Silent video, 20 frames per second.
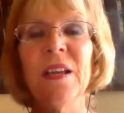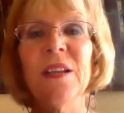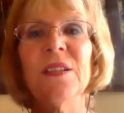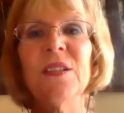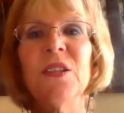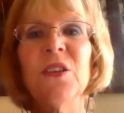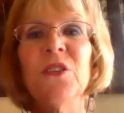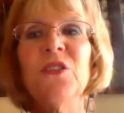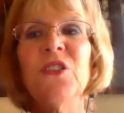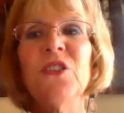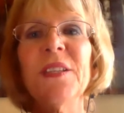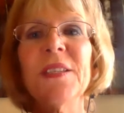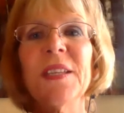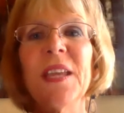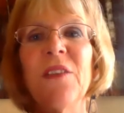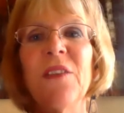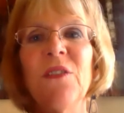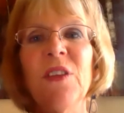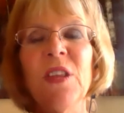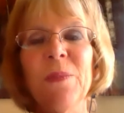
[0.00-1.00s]
So you're just
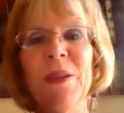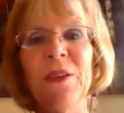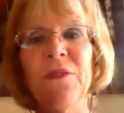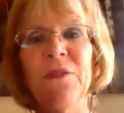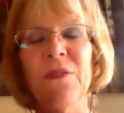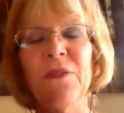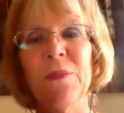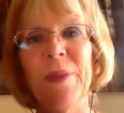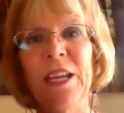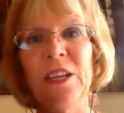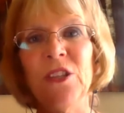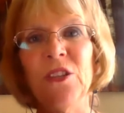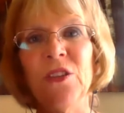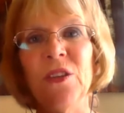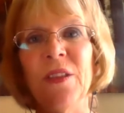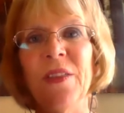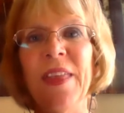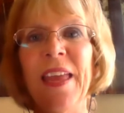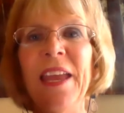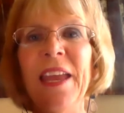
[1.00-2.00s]
giving them information
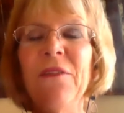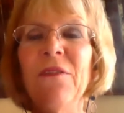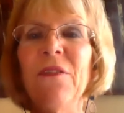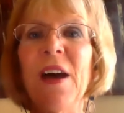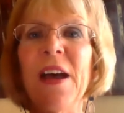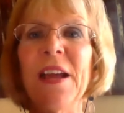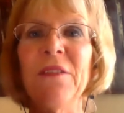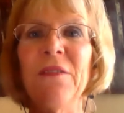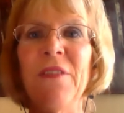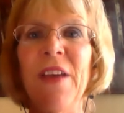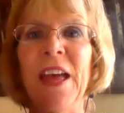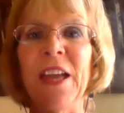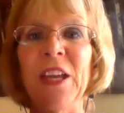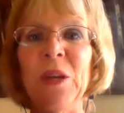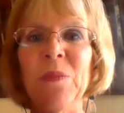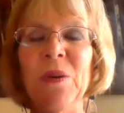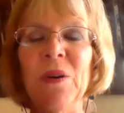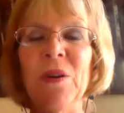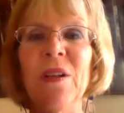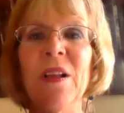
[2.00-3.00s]
that they find
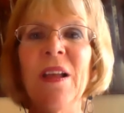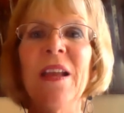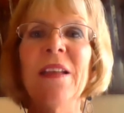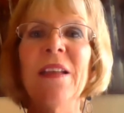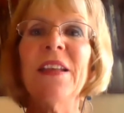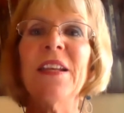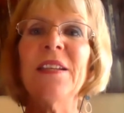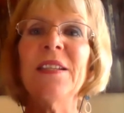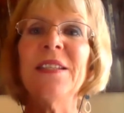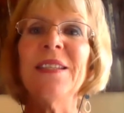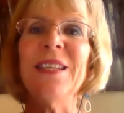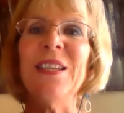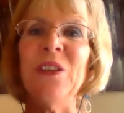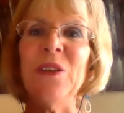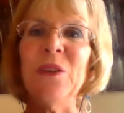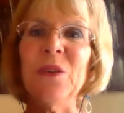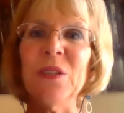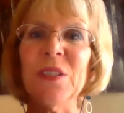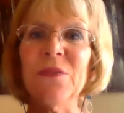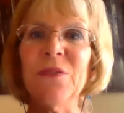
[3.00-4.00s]
valuable, that is
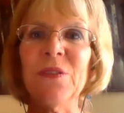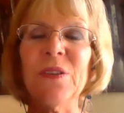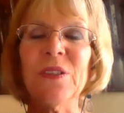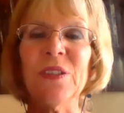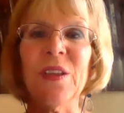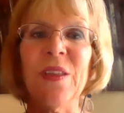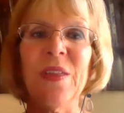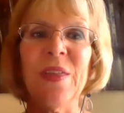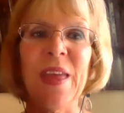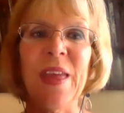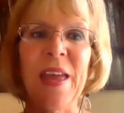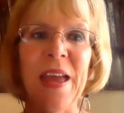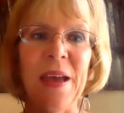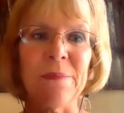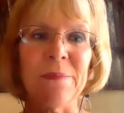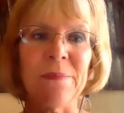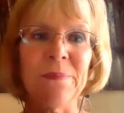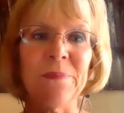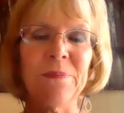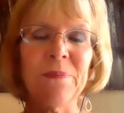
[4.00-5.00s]
useful to
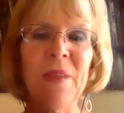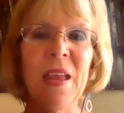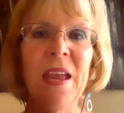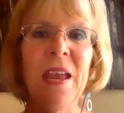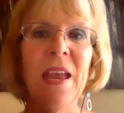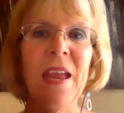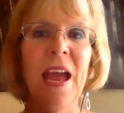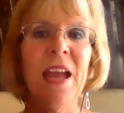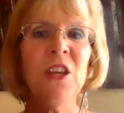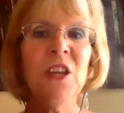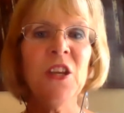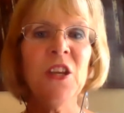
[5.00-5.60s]
them. And you